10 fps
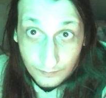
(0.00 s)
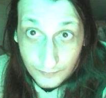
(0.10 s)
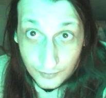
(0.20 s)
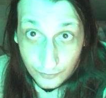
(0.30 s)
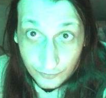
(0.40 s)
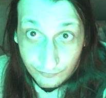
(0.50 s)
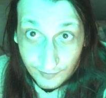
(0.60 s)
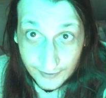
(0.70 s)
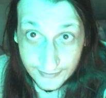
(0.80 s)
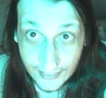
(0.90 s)
you could
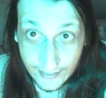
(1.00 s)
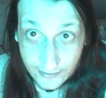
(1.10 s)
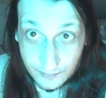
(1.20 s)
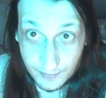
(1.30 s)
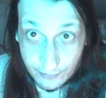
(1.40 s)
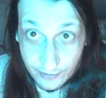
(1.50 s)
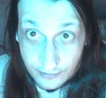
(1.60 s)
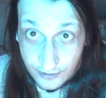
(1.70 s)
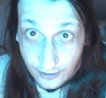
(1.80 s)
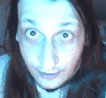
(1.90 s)
find that
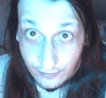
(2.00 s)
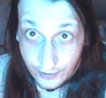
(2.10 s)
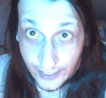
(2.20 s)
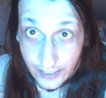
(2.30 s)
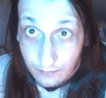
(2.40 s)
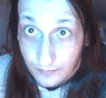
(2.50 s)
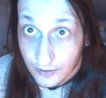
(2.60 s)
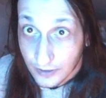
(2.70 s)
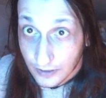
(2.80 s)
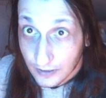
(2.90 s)
experience in another game,
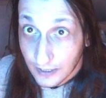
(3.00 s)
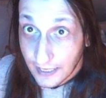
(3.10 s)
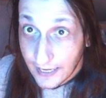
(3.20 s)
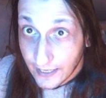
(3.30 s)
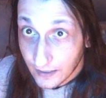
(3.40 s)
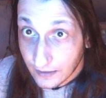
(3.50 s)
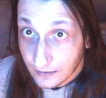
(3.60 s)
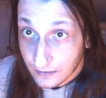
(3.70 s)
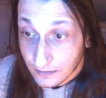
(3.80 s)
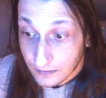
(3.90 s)

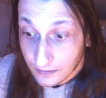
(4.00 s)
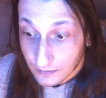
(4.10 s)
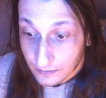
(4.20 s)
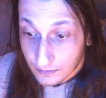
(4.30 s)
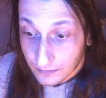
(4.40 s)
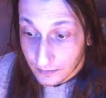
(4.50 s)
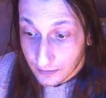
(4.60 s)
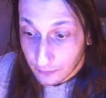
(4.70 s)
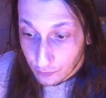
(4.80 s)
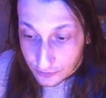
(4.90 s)
and
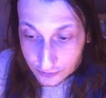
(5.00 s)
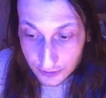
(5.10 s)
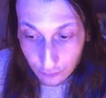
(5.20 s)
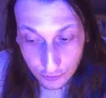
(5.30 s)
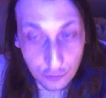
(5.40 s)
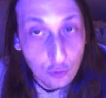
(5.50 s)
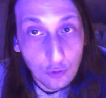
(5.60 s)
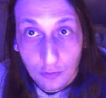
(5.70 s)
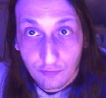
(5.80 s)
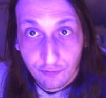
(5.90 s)
it was
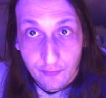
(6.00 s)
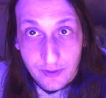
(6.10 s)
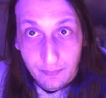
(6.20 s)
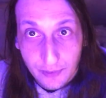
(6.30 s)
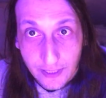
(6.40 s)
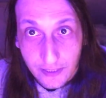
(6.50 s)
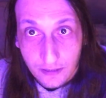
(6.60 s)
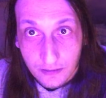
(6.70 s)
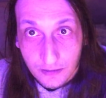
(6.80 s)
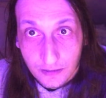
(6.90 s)
cool for me
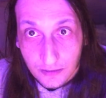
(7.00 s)
playing